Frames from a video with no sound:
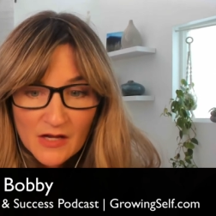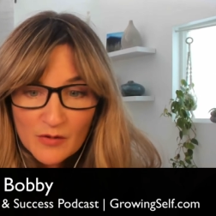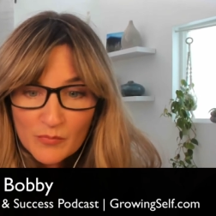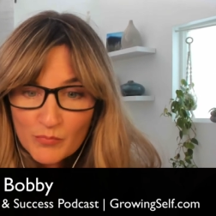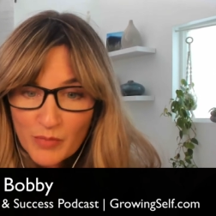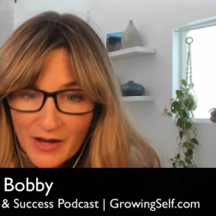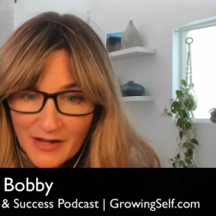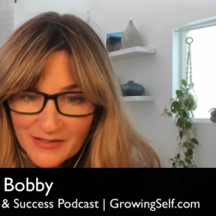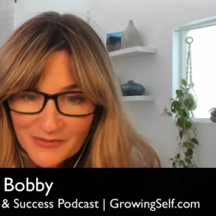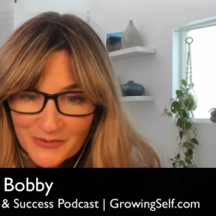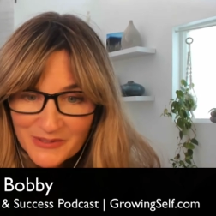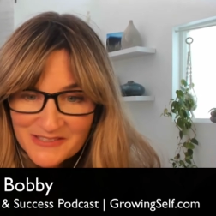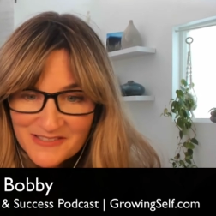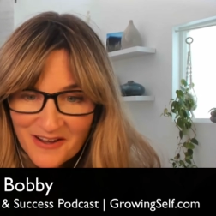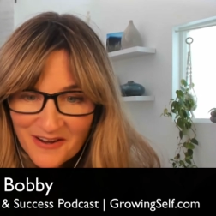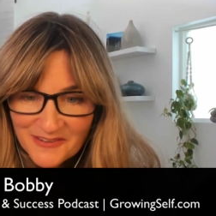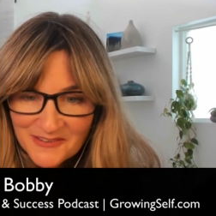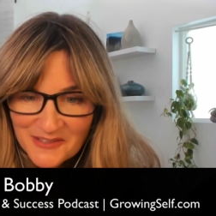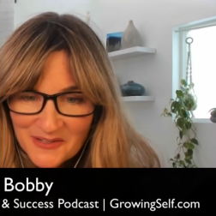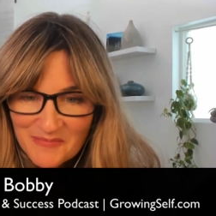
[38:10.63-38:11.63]
But we
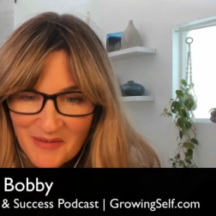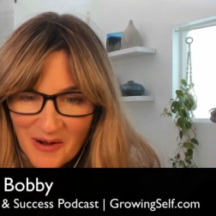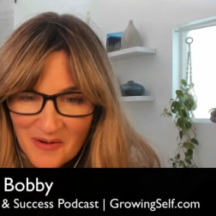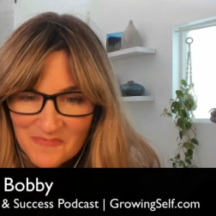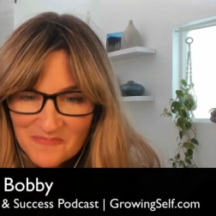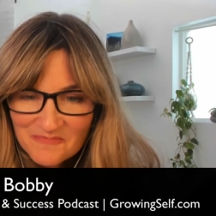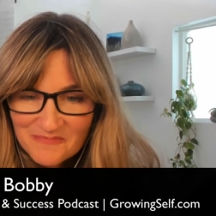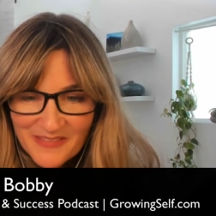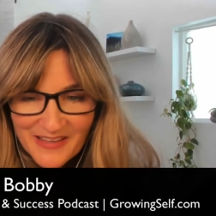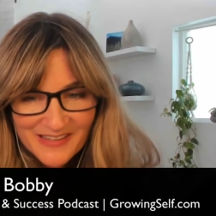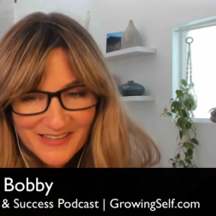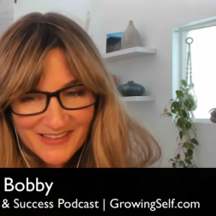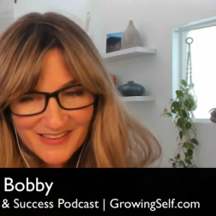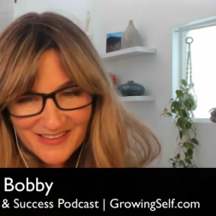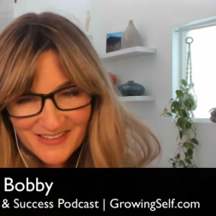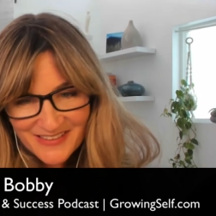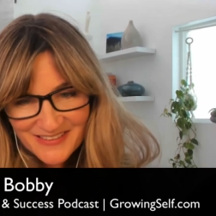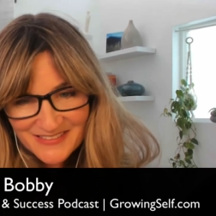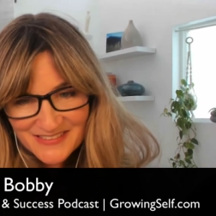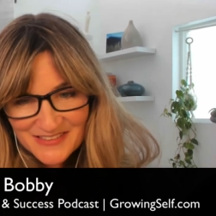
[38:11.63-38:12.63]
talked about many
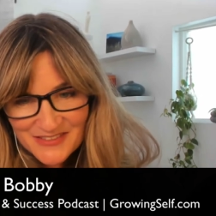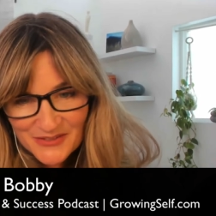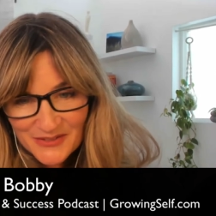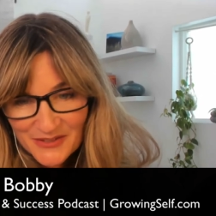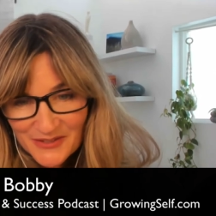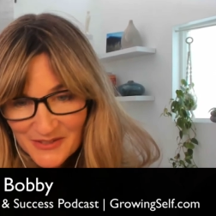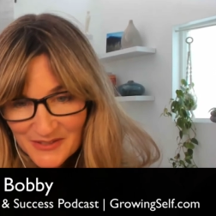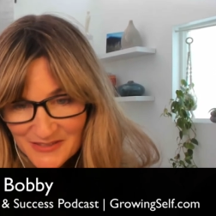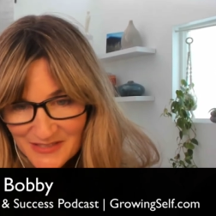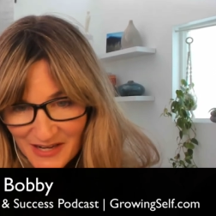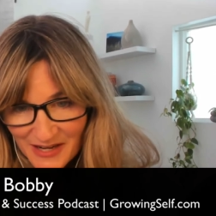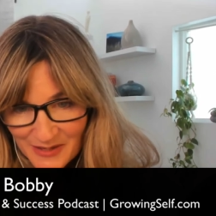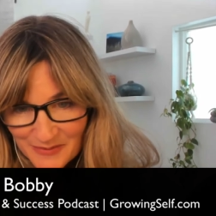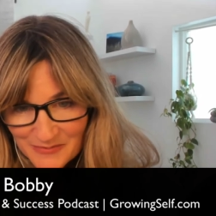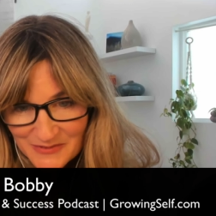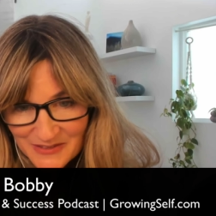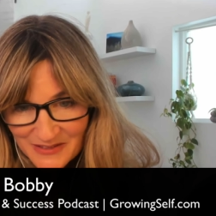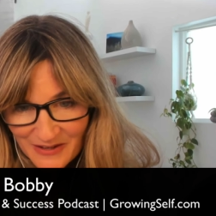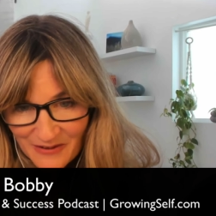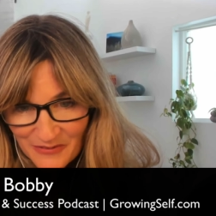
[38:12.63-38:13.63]
things during our time
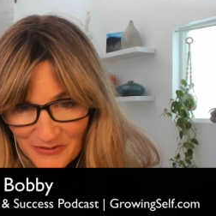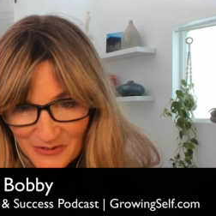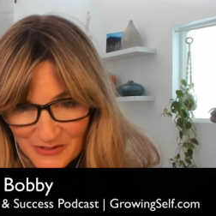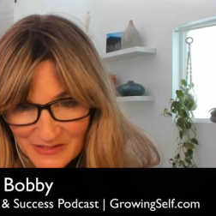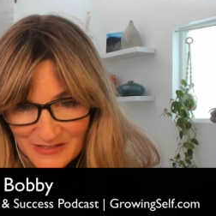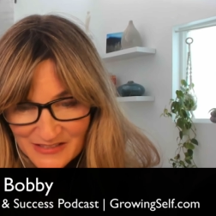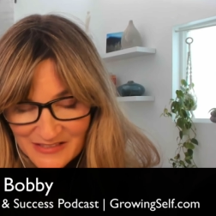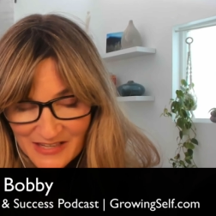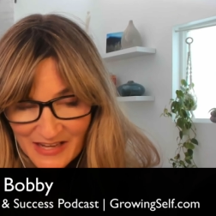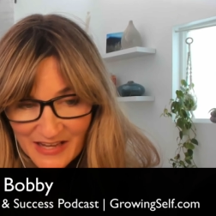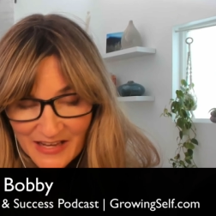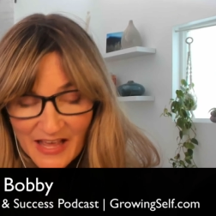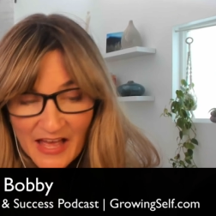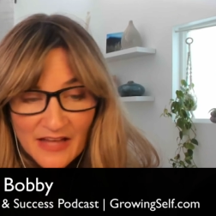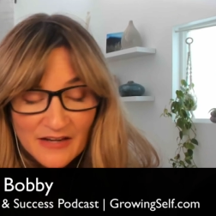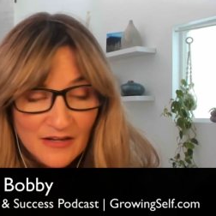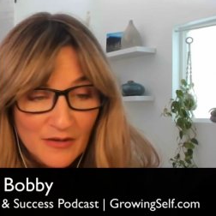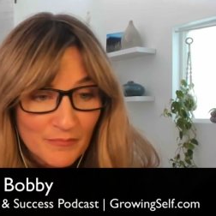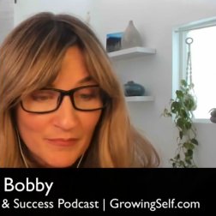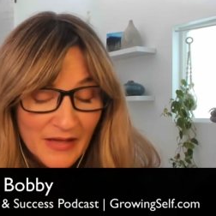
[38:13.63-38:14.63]
together today,
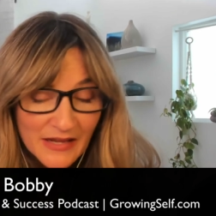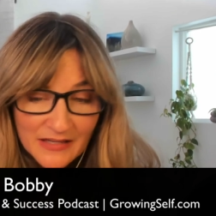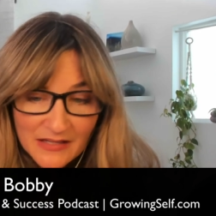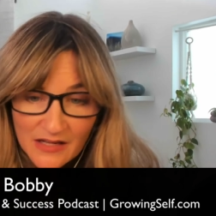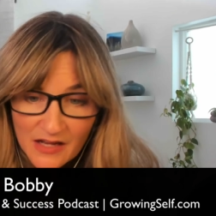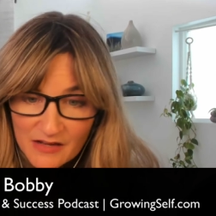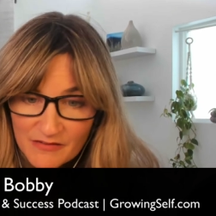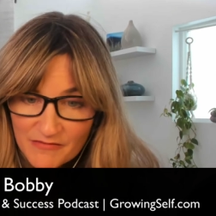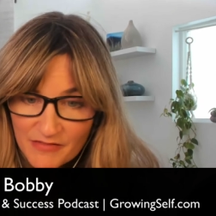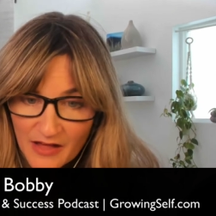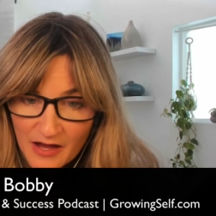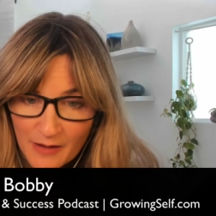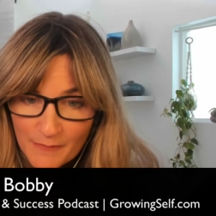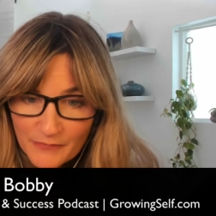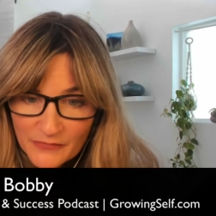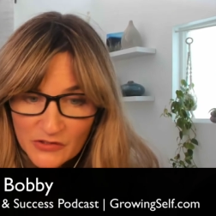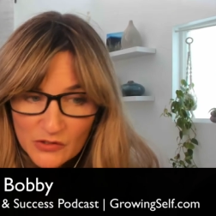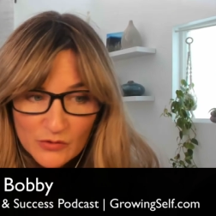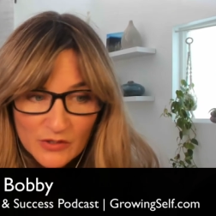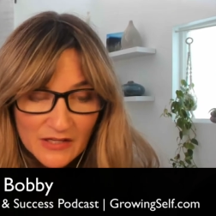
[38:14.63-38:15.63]
and many of them
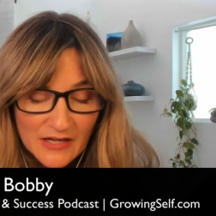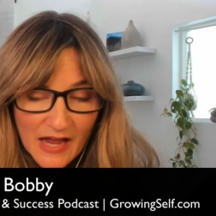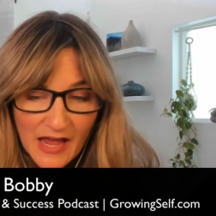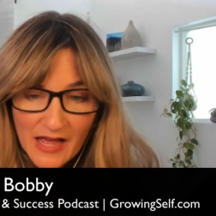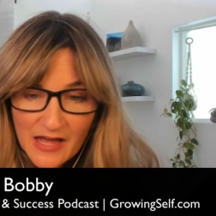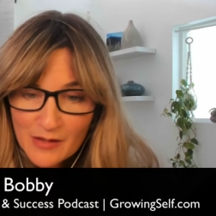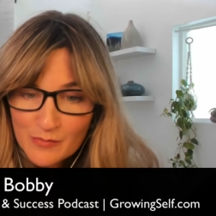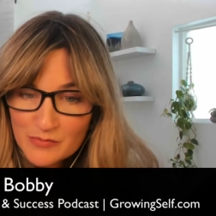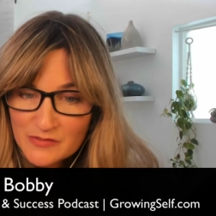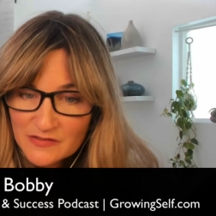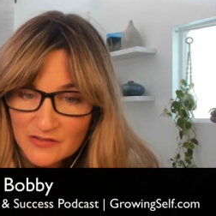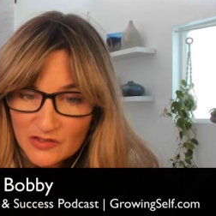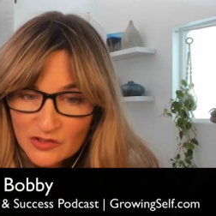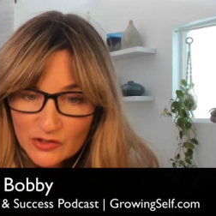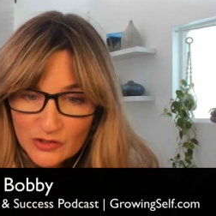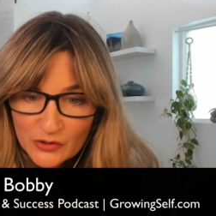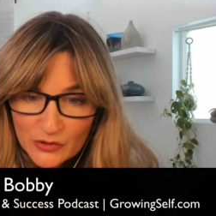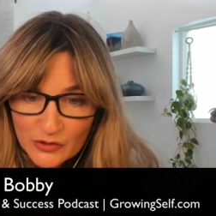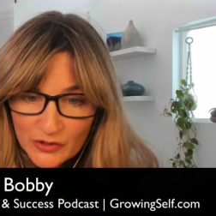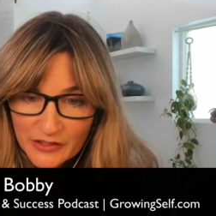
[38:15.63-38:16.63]
you can
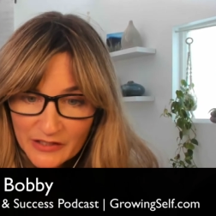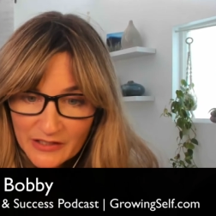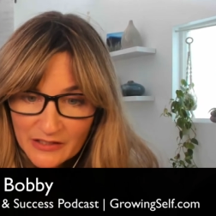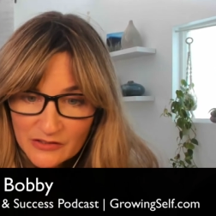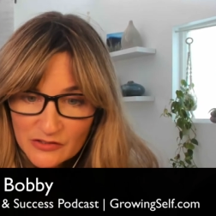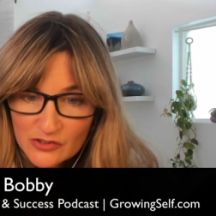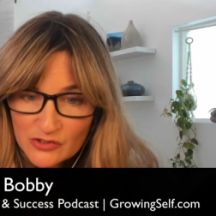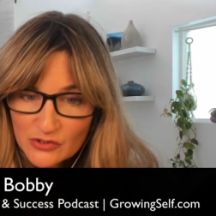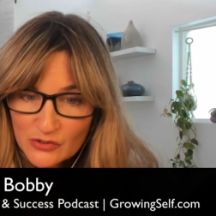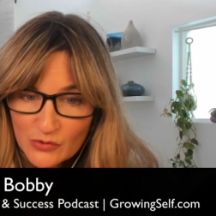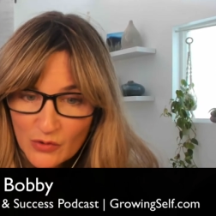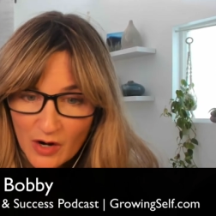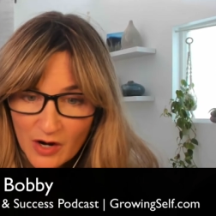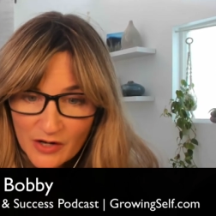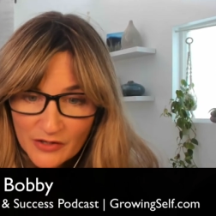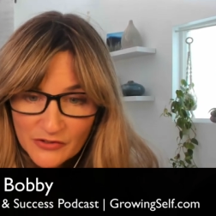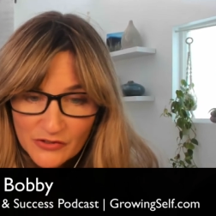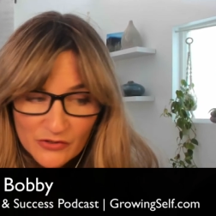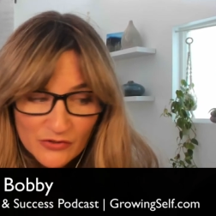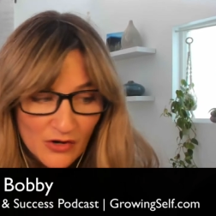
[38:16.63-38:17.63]
absolutely do
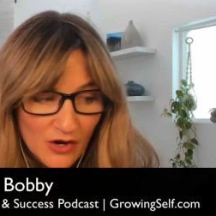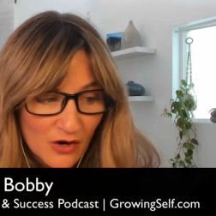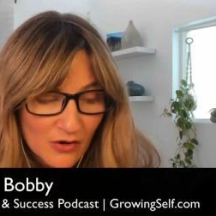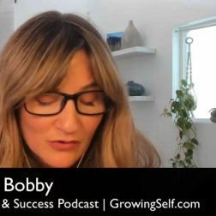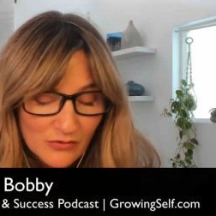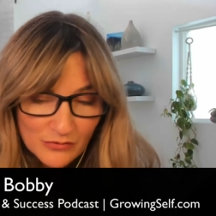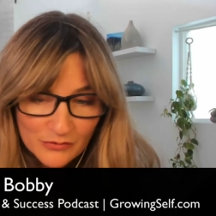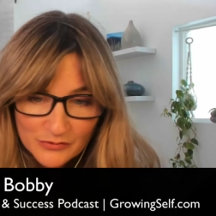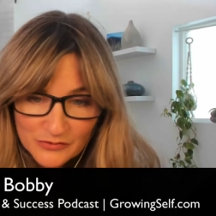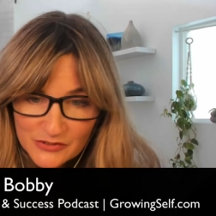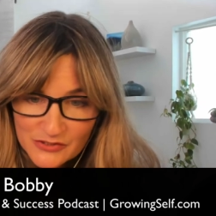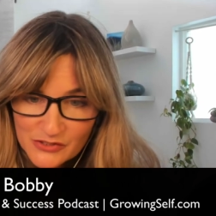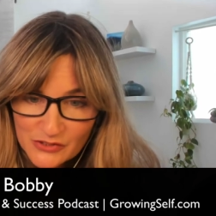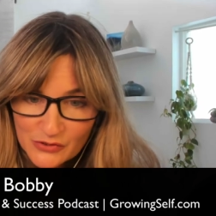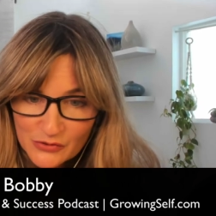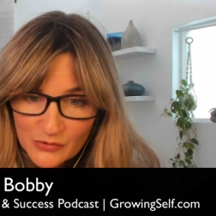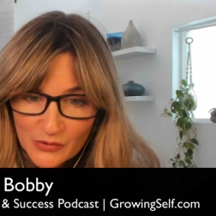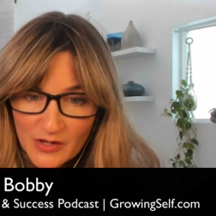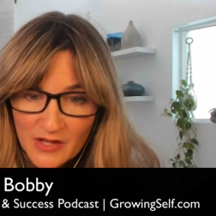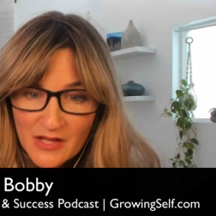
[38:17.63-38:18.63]
on your own
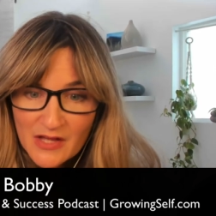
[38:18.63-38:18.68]
to